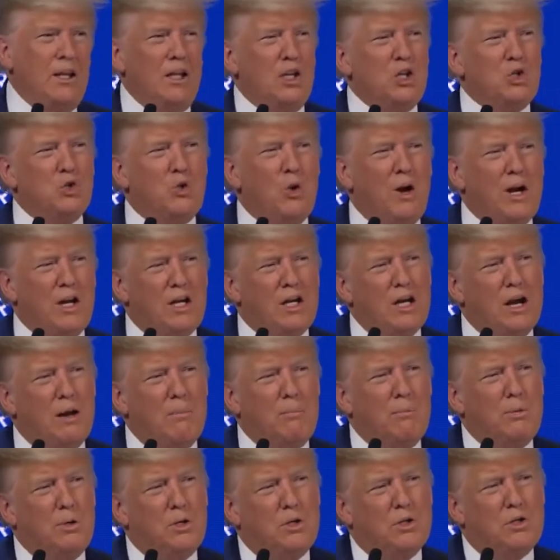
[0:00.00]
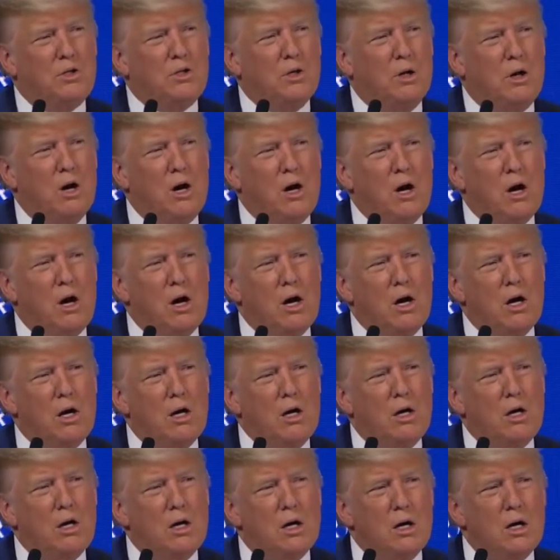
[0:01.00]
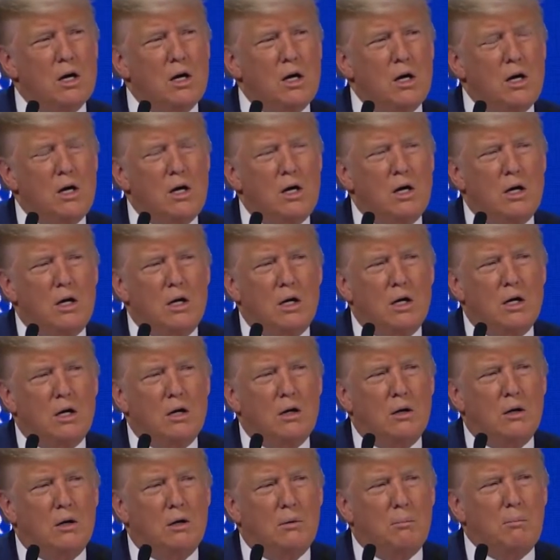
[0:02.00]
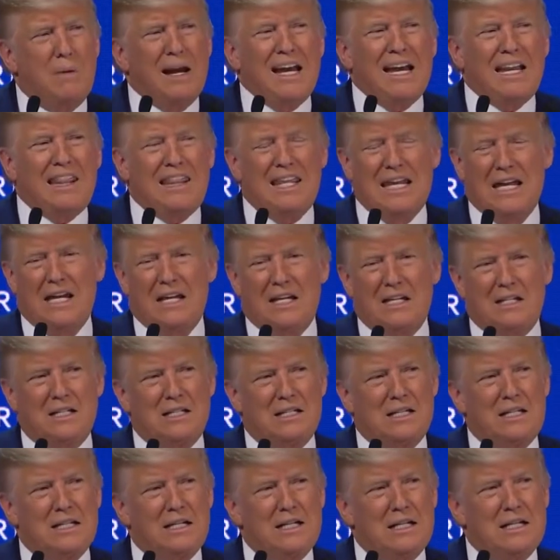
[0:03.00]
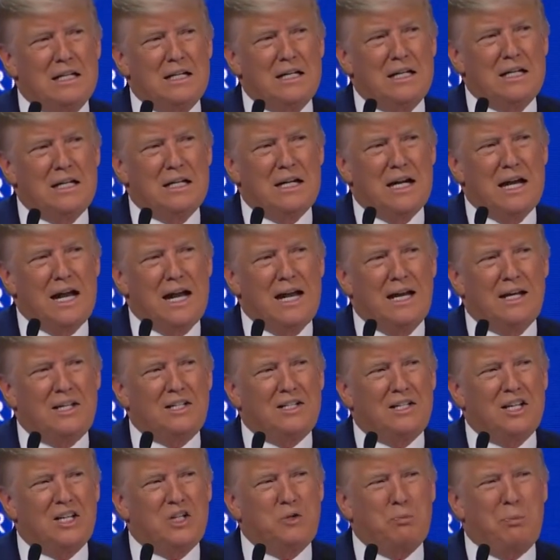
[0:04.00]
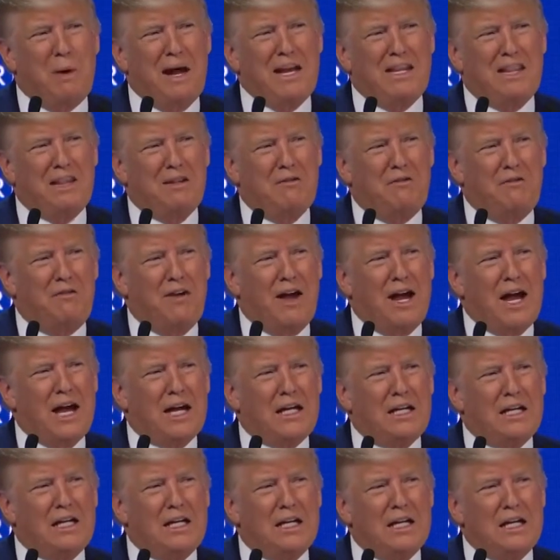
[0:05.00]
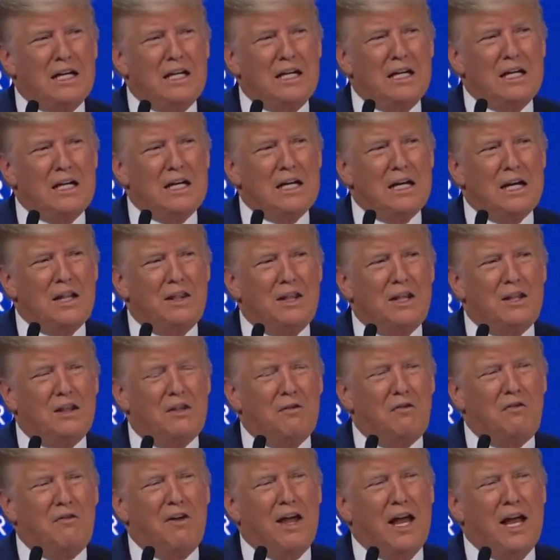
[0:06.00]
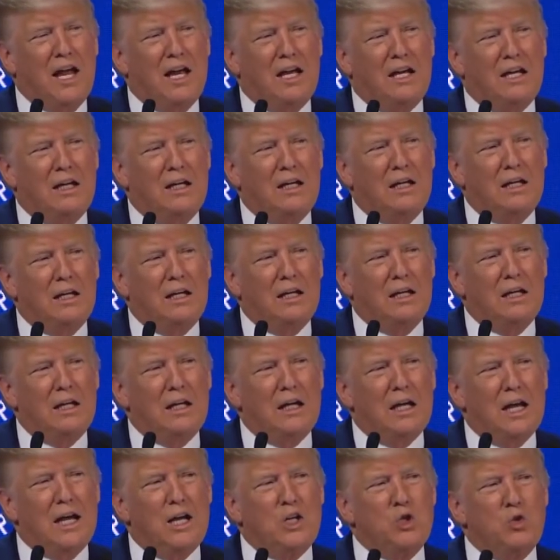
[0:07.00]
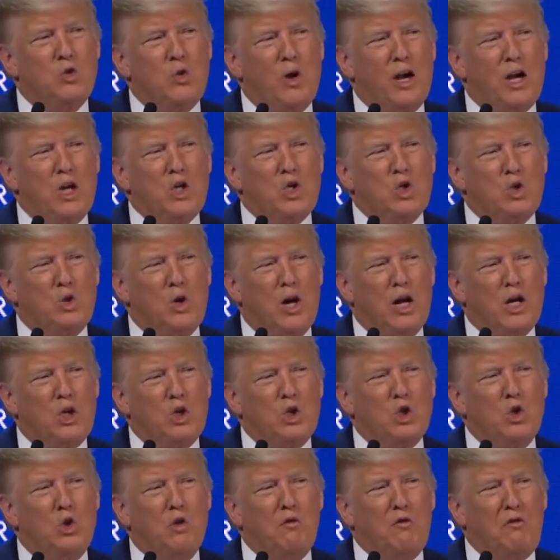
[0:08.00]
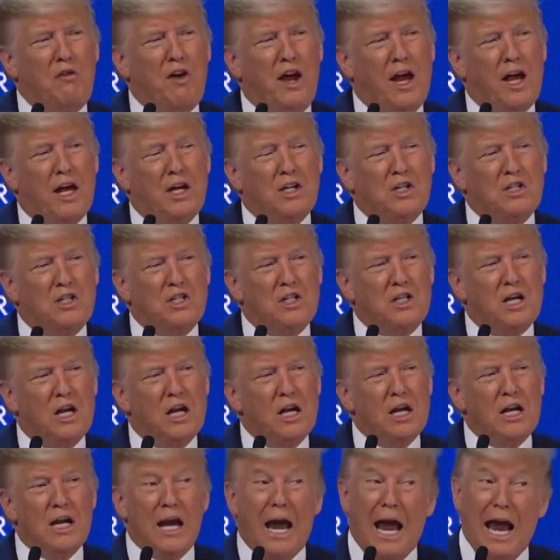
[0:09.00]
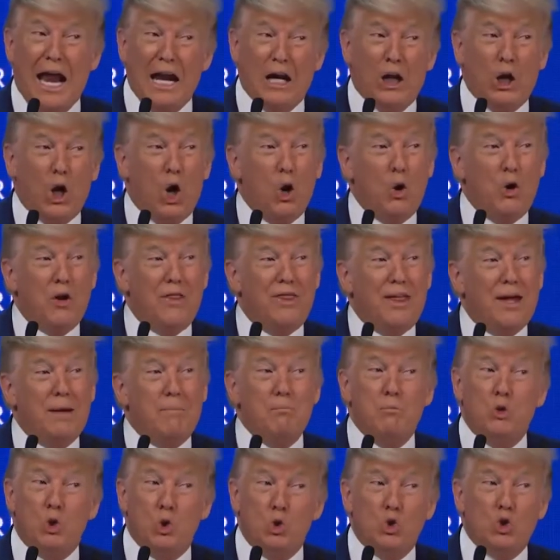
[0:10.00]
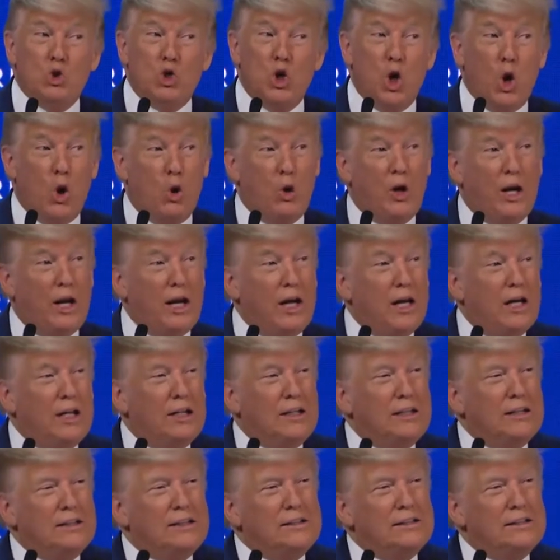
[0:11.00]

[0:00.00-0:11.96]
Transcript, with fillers: And these great numbers are many things, and it's despite the fact that the Fed has raised rates too fast and lowered them too slowly.